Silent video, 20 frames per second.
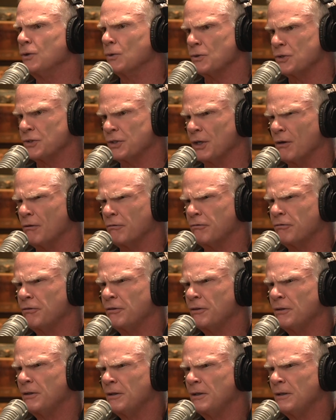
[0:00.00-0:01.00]
yourself,
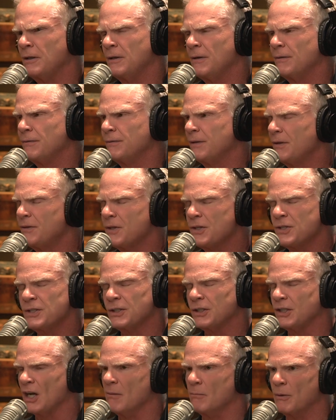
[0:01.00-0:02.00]
that
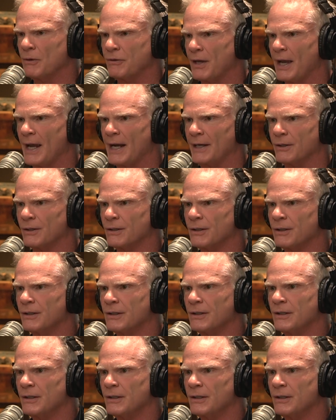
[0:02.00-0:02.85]
doesn't come with anger.